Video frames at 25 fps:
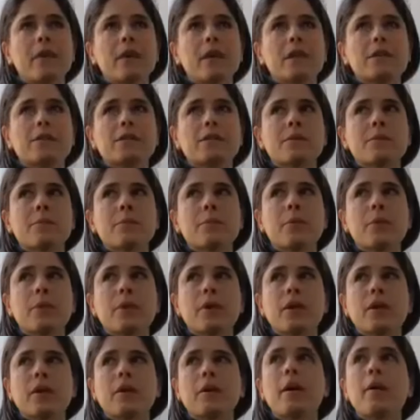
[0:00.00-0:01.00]
it's
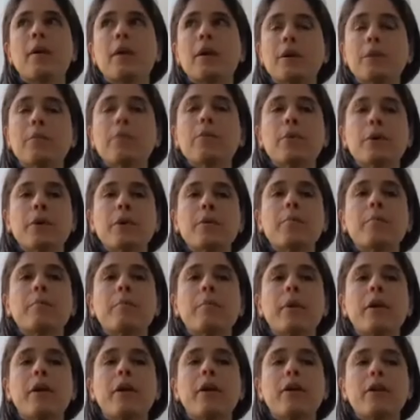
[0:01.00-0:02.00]
important. An
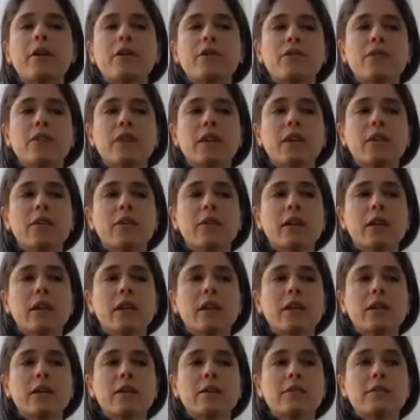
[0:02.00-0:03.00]
important part of
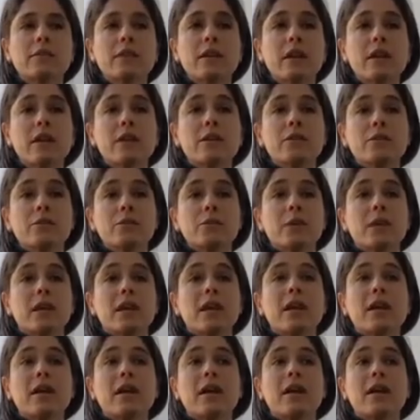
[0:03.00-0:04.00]
healing is doing
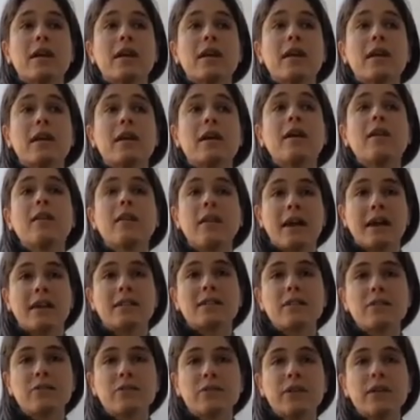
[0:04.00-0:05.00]
it
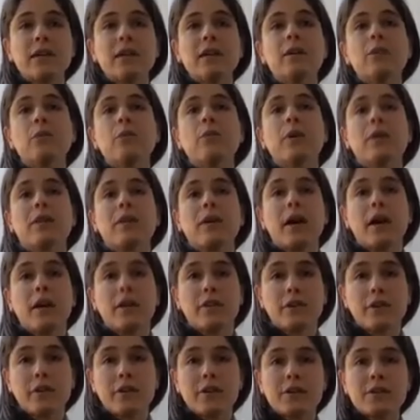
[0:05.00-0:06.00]
collectively with
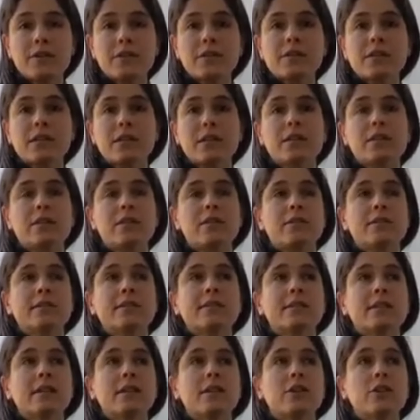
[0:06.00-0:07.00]
others. That
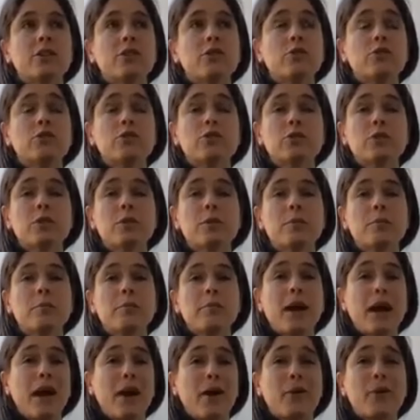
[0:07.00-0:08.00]
there's a huge
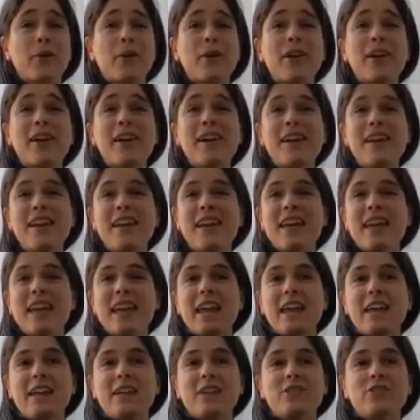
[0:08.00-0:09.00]
power
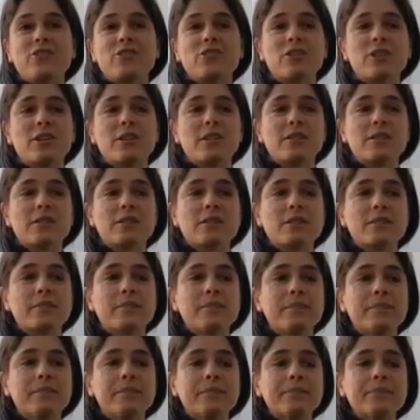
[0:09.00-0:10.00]
in just
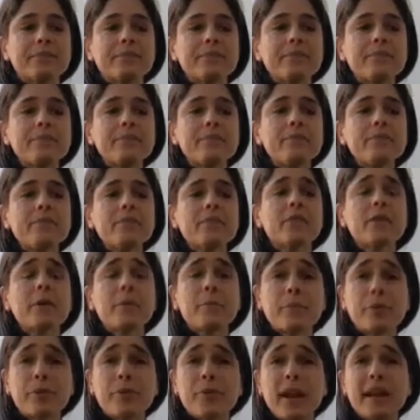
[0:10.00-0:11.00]

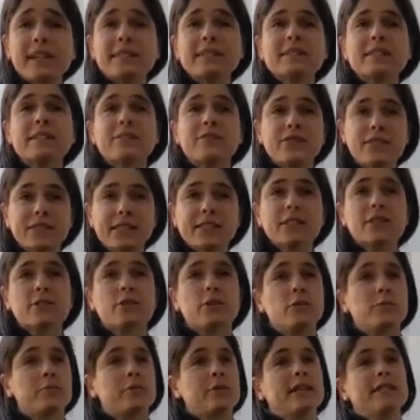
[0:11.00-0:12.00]
the
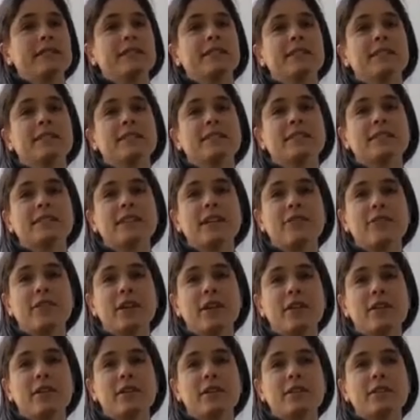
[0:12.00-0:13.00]
physical presence of
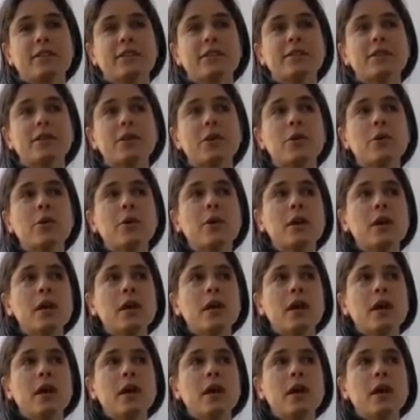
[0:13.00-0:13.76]
others. So.